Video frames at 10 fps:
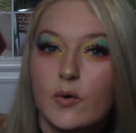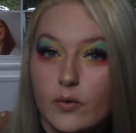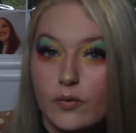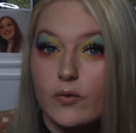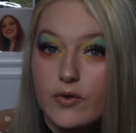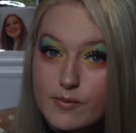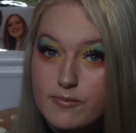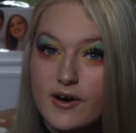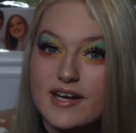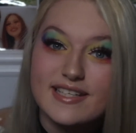or the
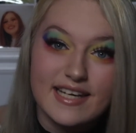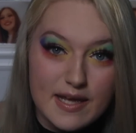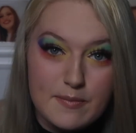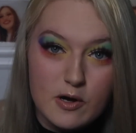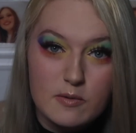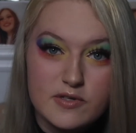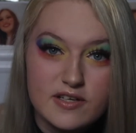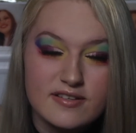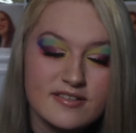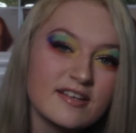bright lip
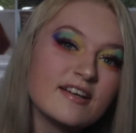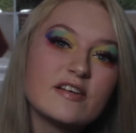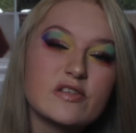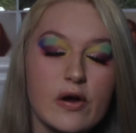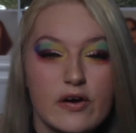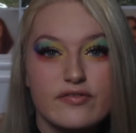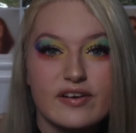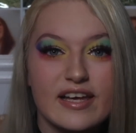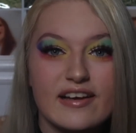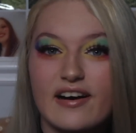options. So
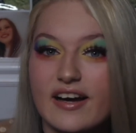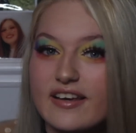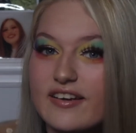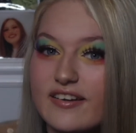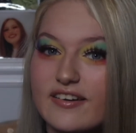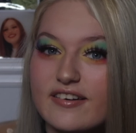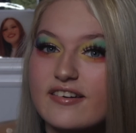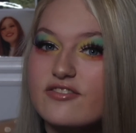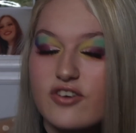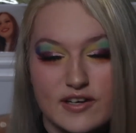hopefully I can
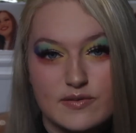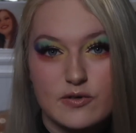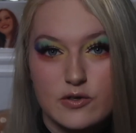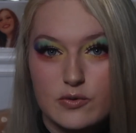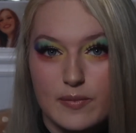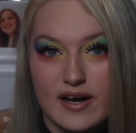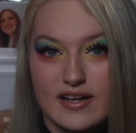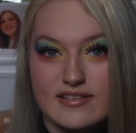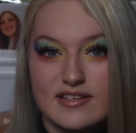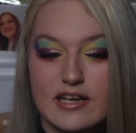try some new
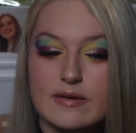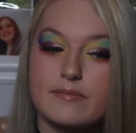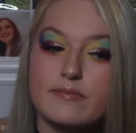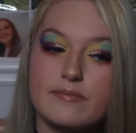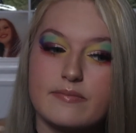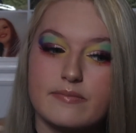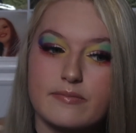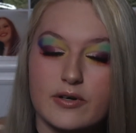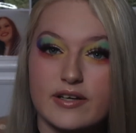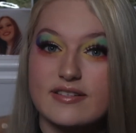brands and
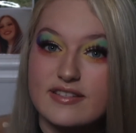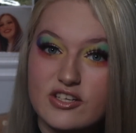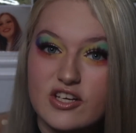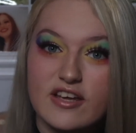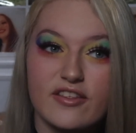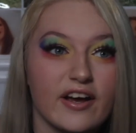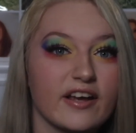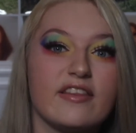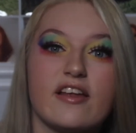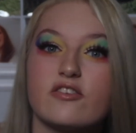products this year that I
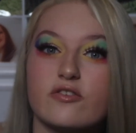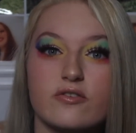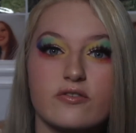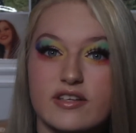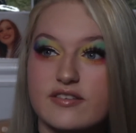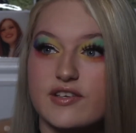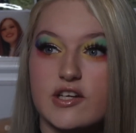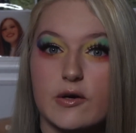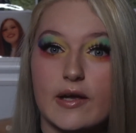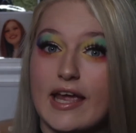can then do this
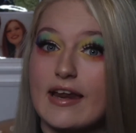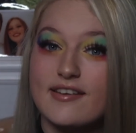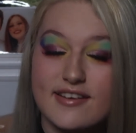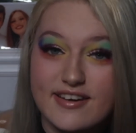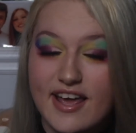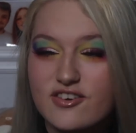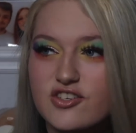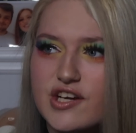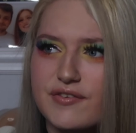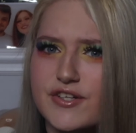video again
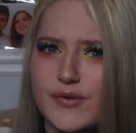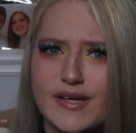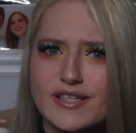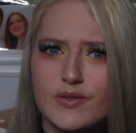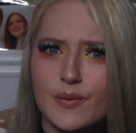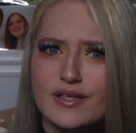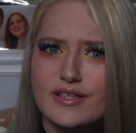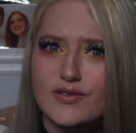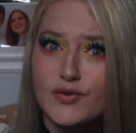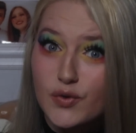next year in
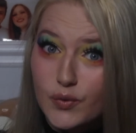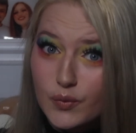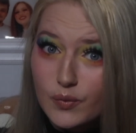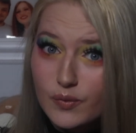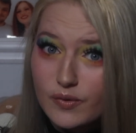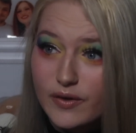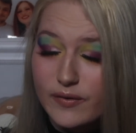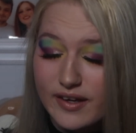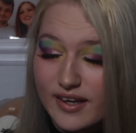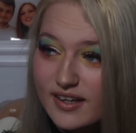2022.
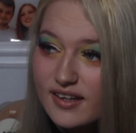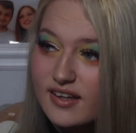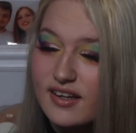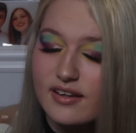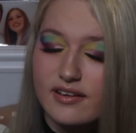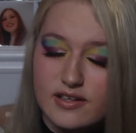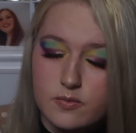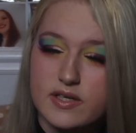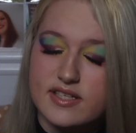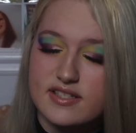Okay,
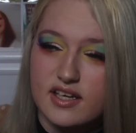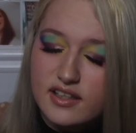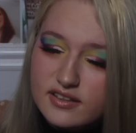that's weird to say.